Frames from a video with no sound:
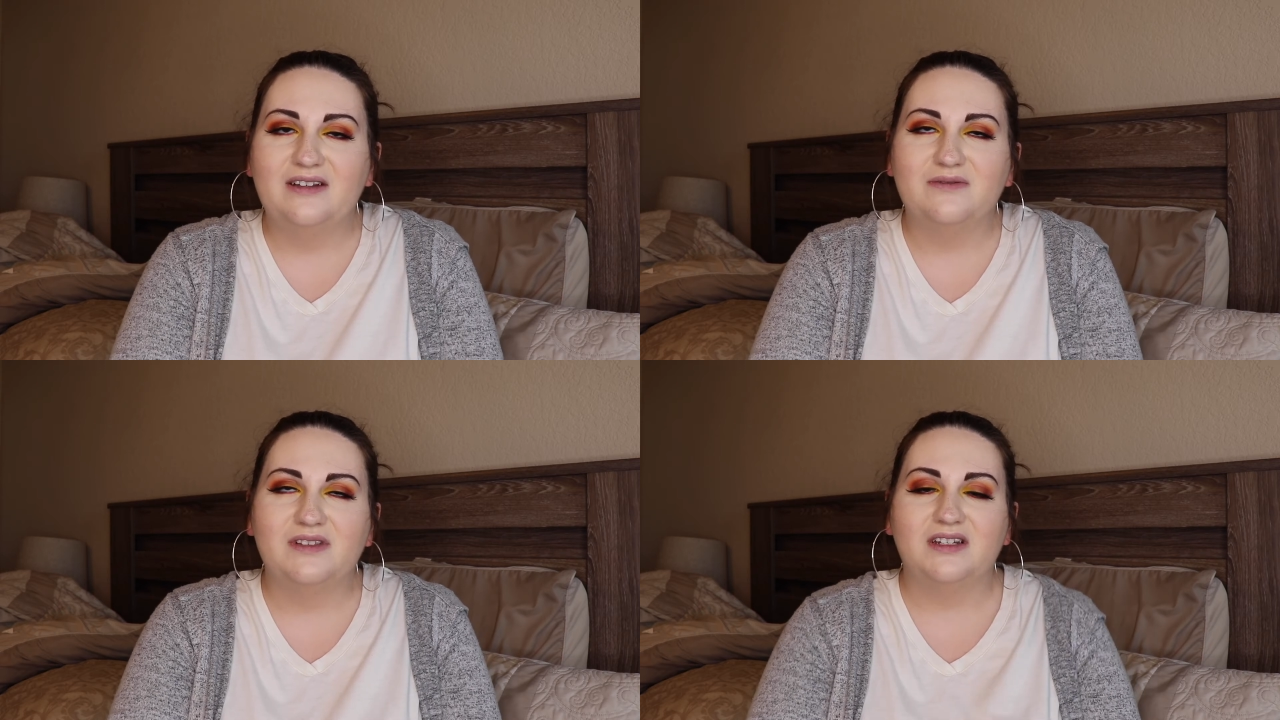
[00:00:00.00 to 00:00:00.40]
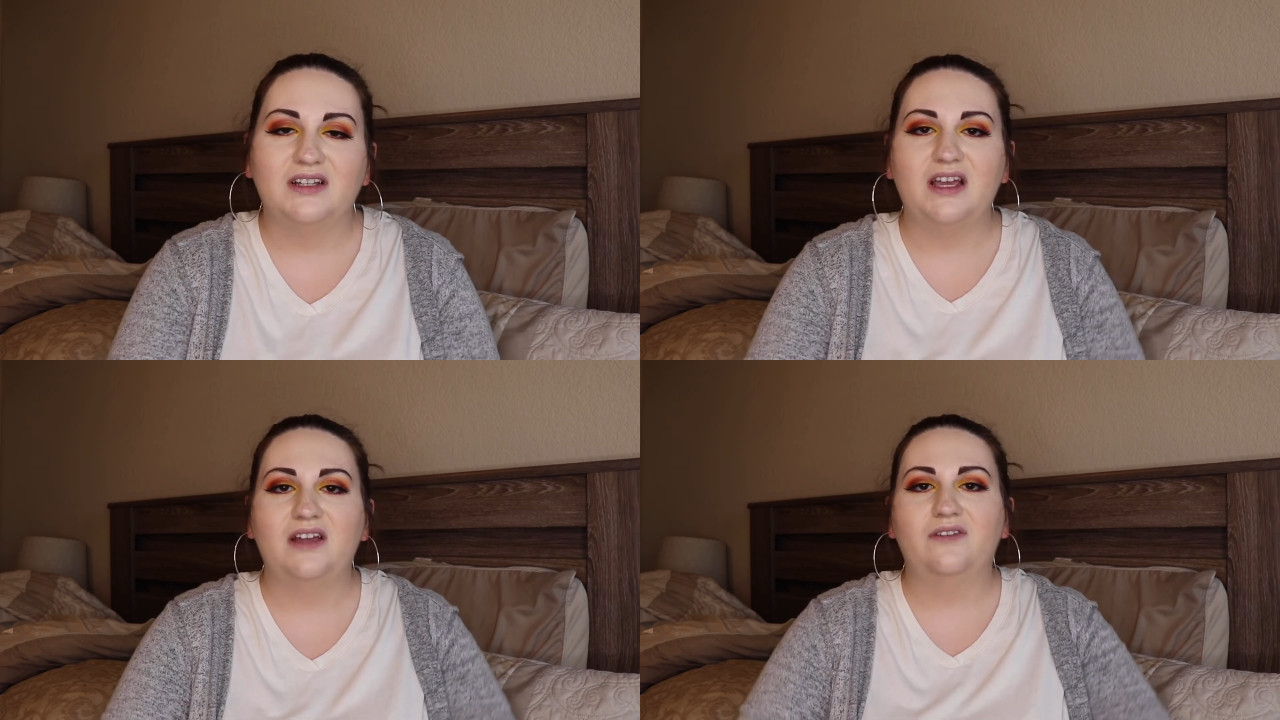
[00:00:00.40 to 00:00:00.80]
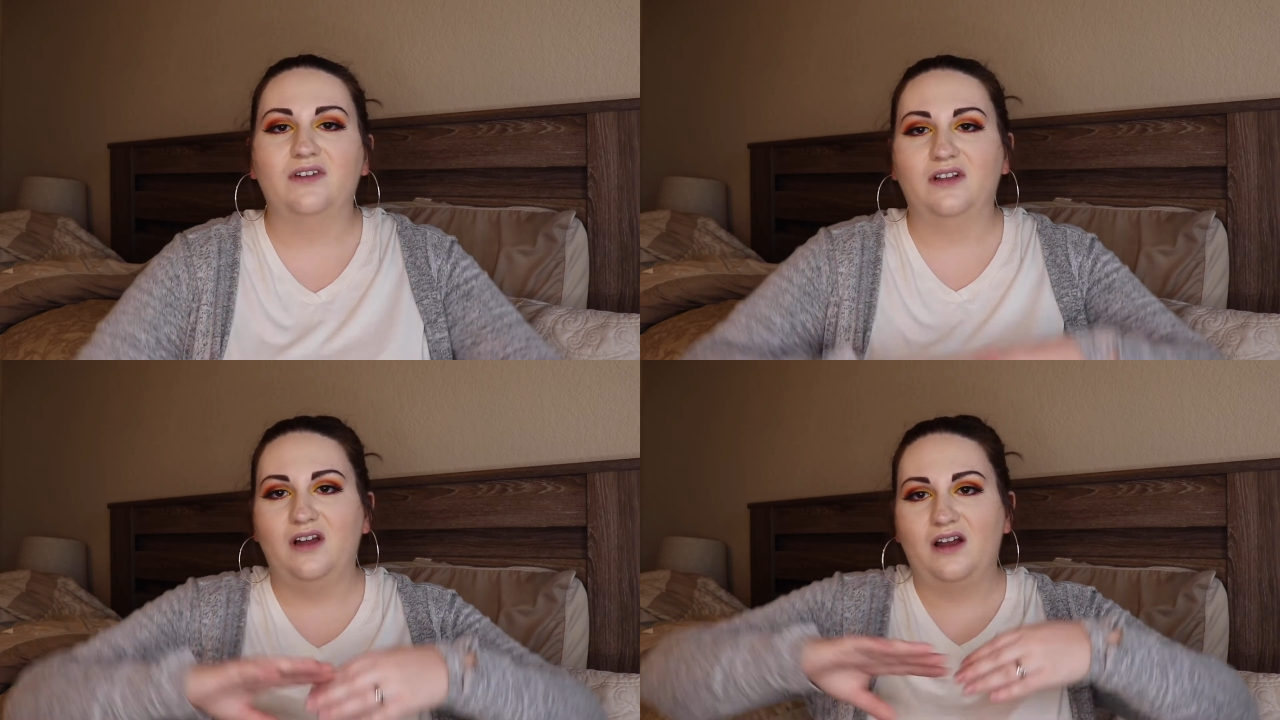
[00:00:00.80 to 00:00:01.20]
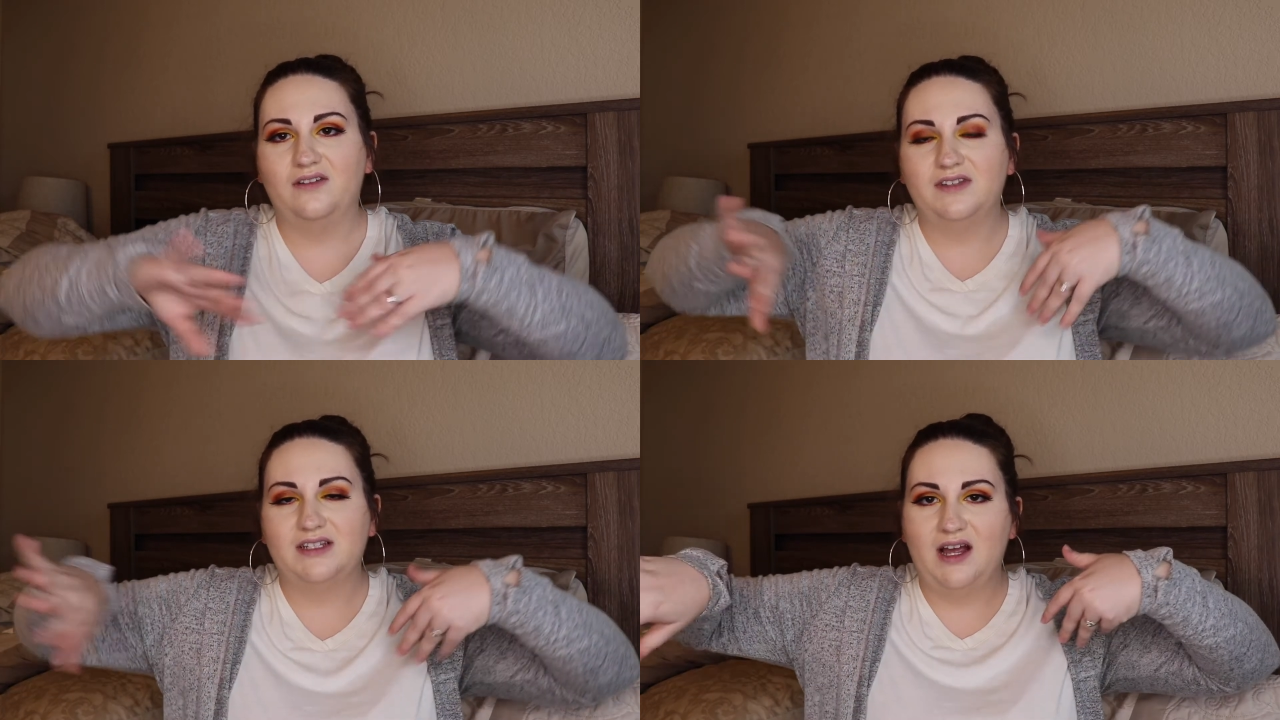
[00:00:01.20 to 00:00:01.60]
It was delayed for a lot
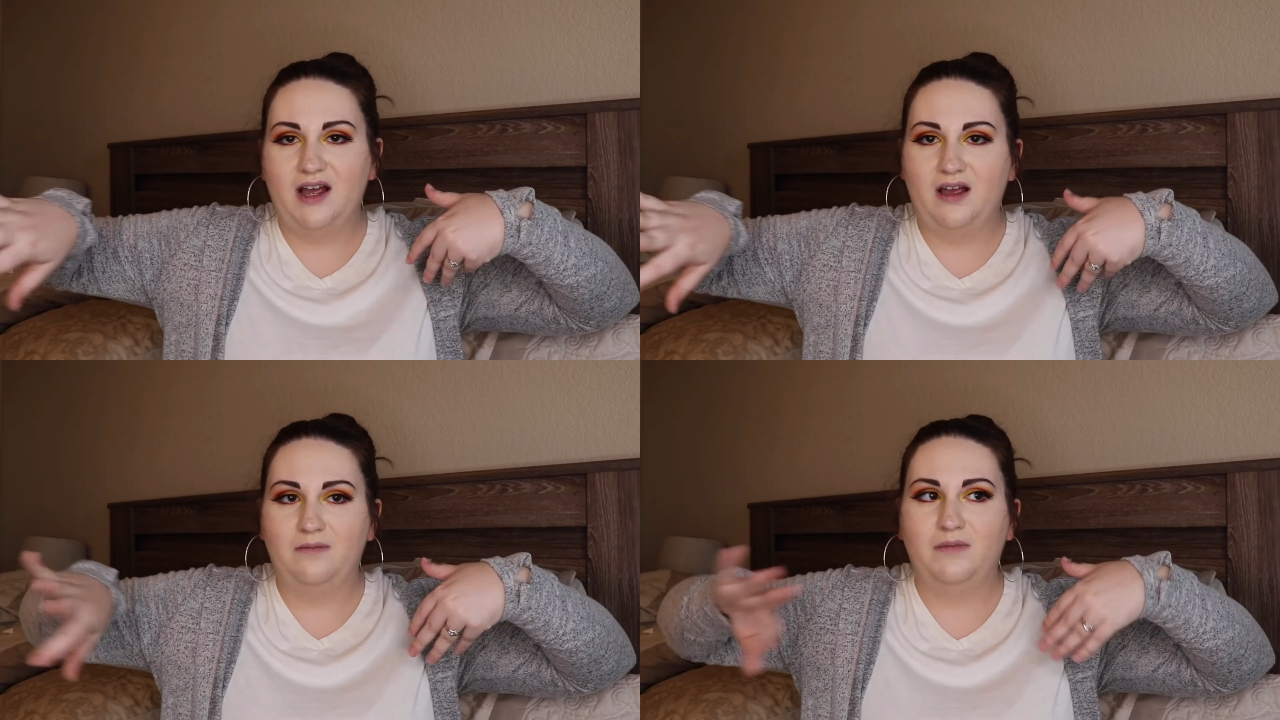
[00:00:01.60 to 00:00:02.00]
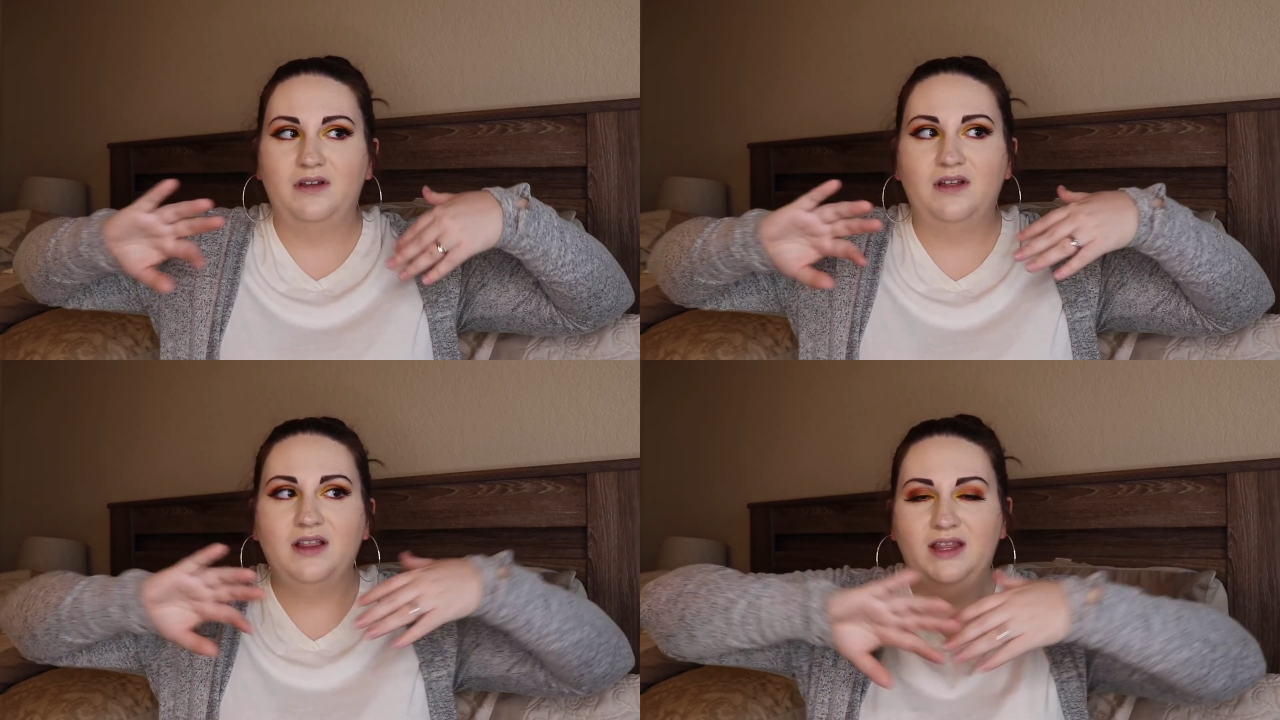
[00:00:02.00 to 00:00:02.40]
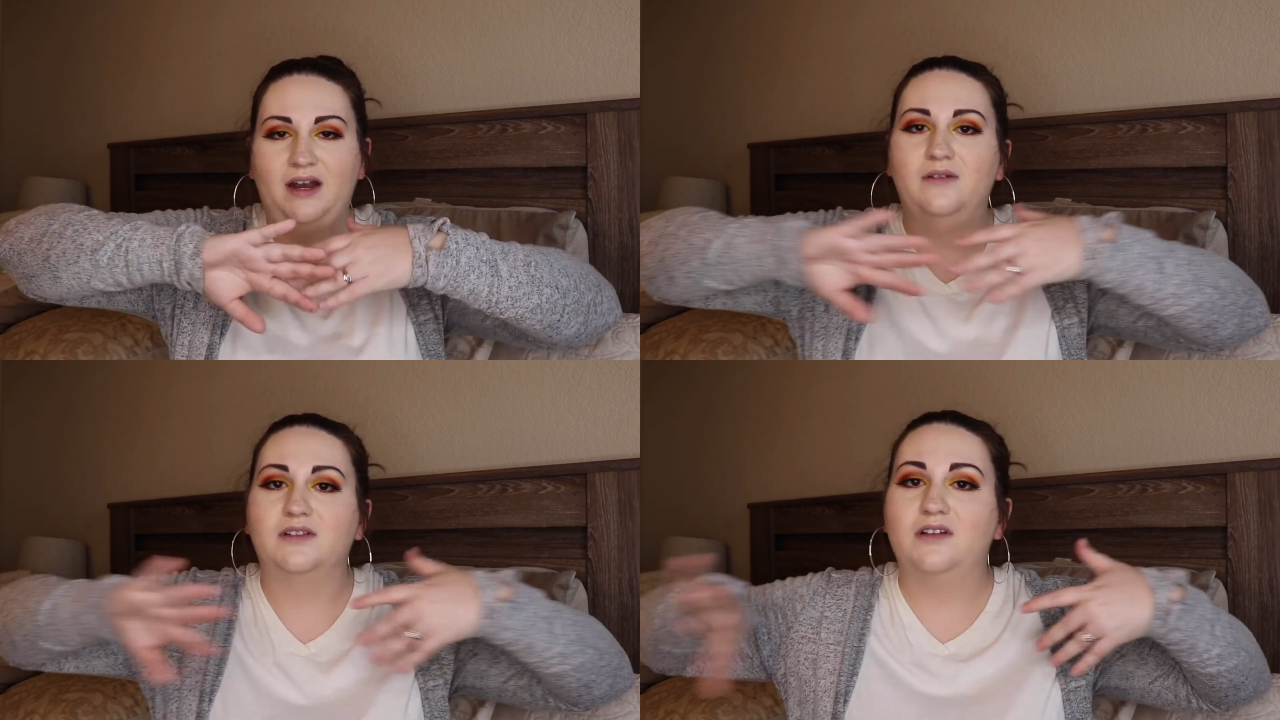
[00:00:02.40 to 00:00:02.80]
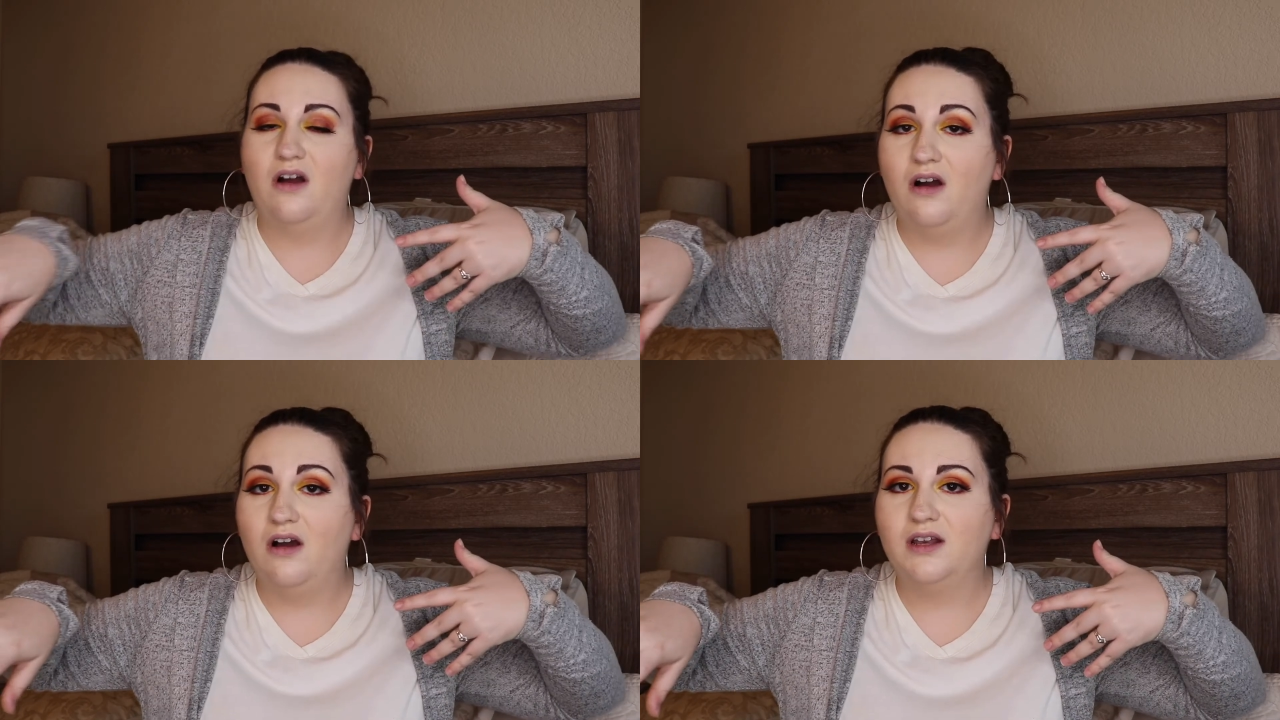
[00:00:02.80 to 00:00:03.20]
of the time that I was
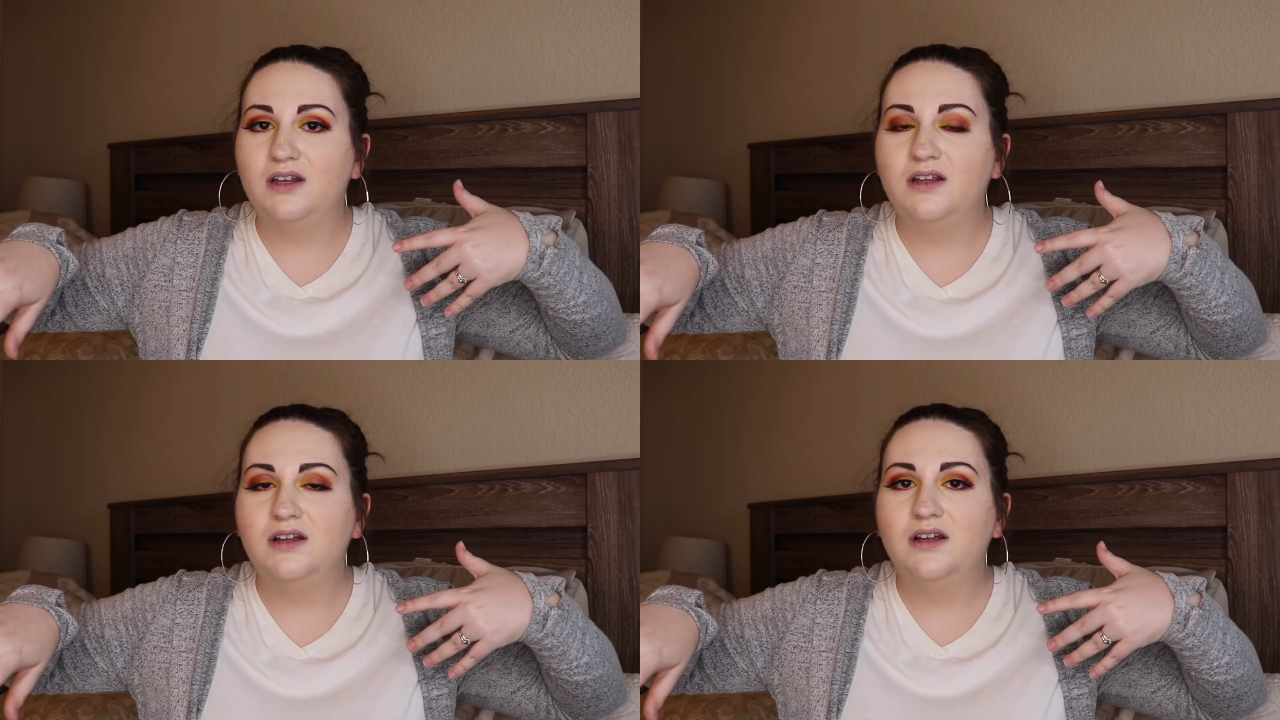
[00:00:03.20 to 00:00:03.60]
gone